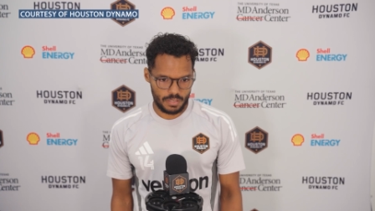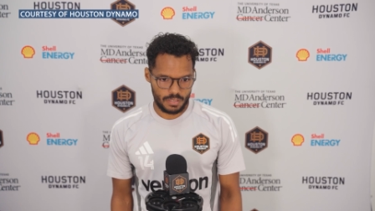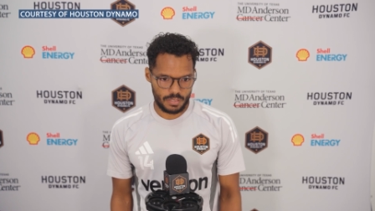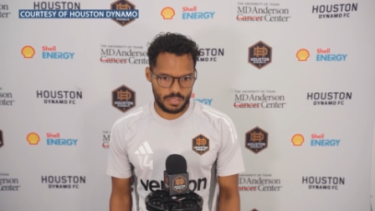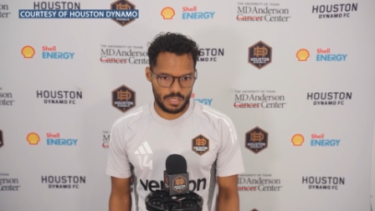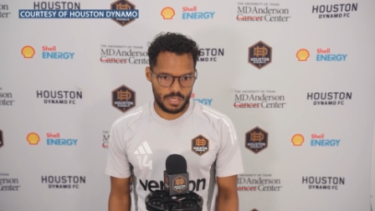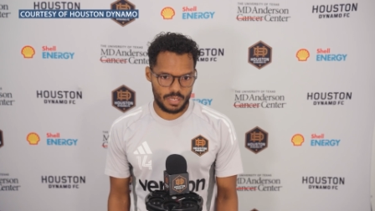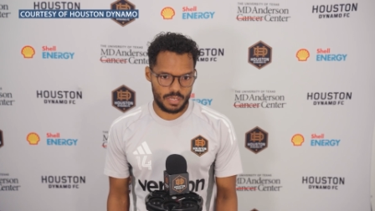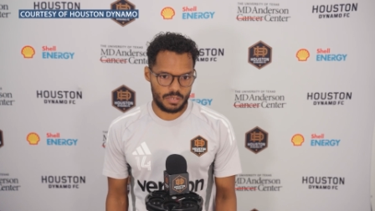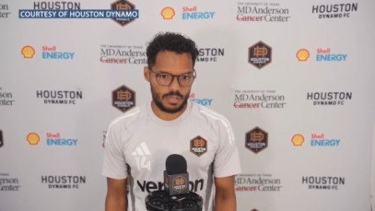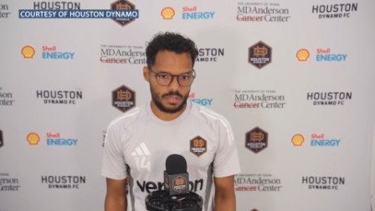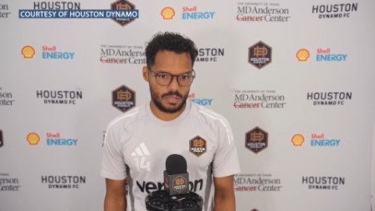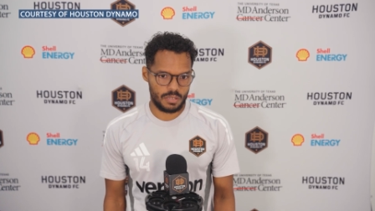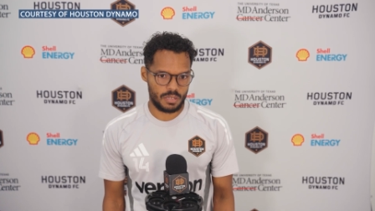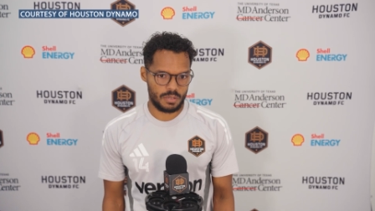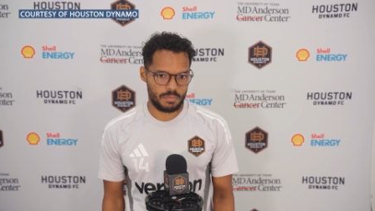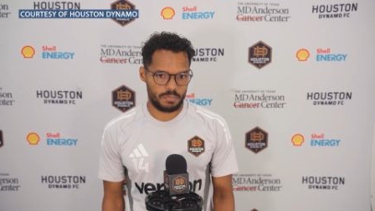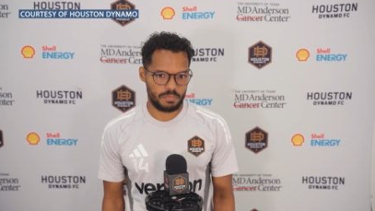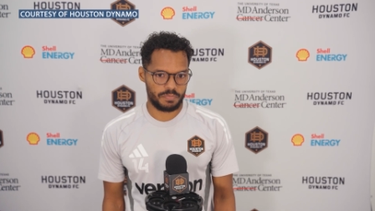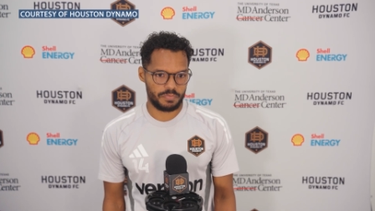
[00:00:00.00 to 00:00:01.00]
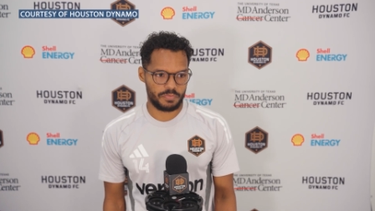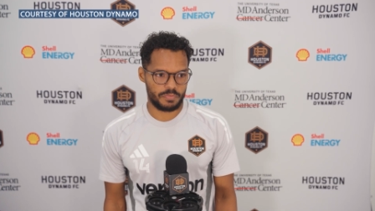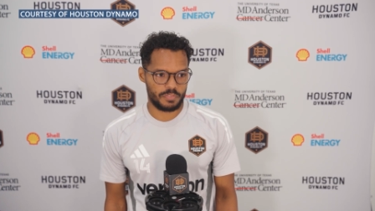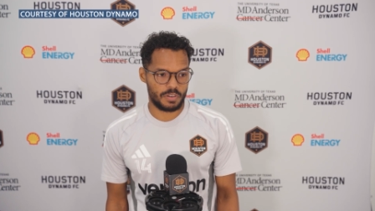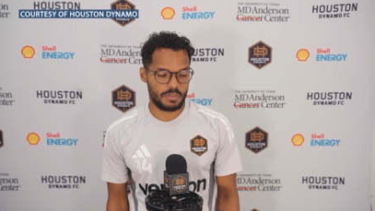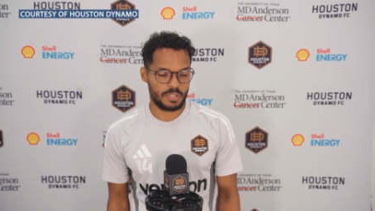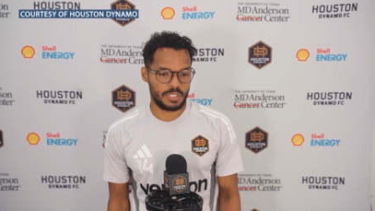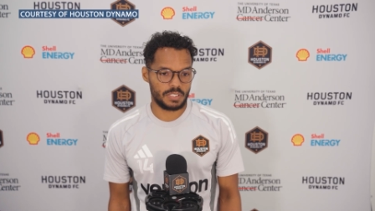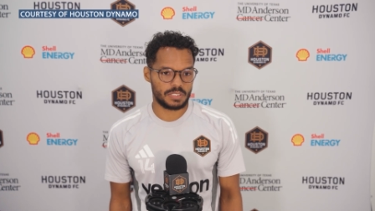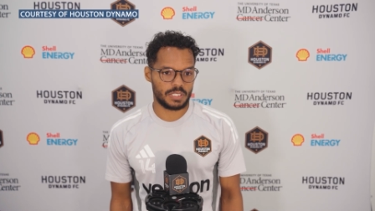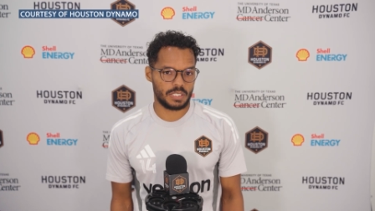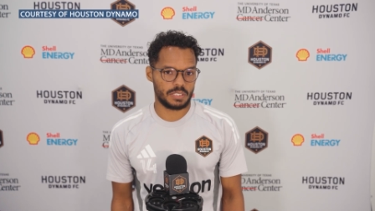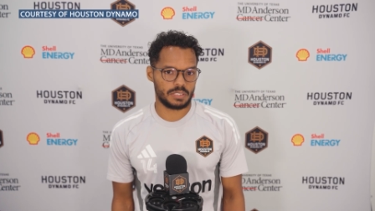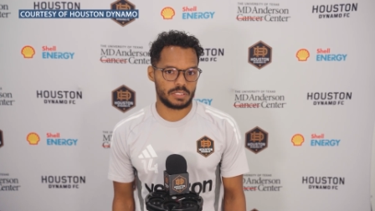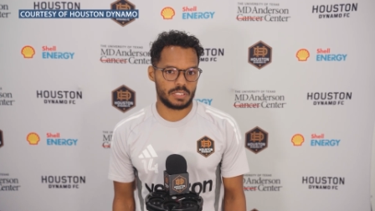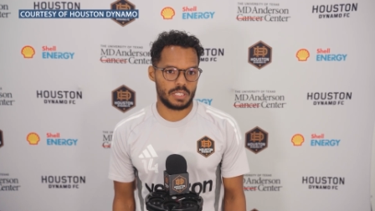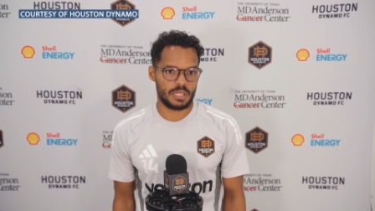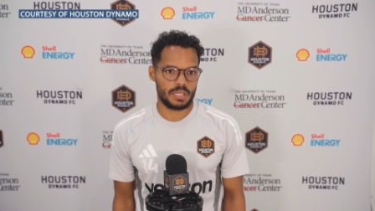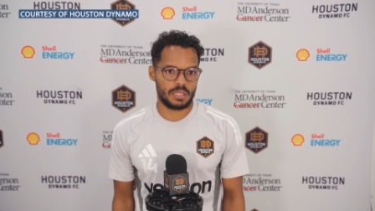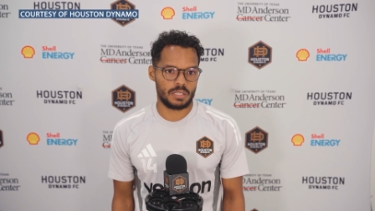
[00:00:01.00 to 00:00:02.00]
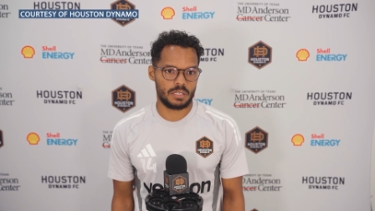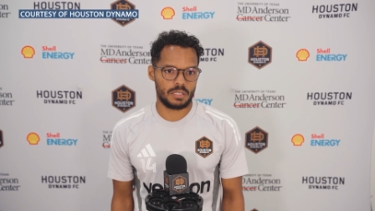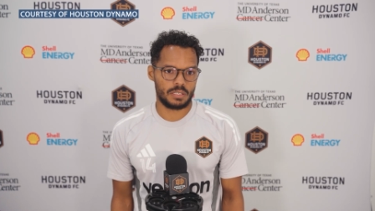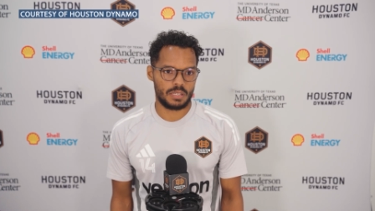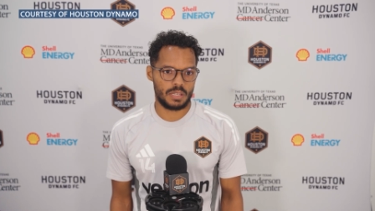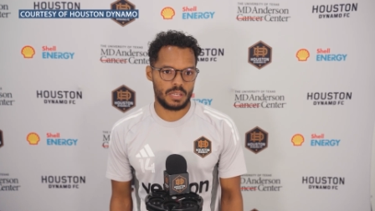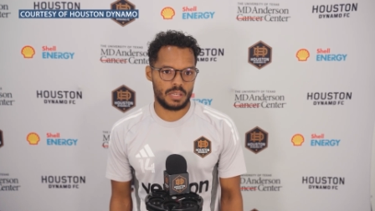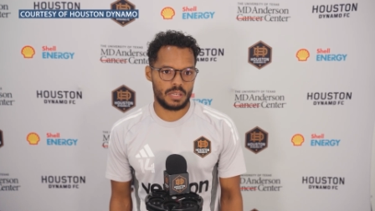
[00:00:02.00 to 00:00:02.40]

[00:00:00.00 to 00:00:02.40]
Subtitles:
Yeah, very intense day.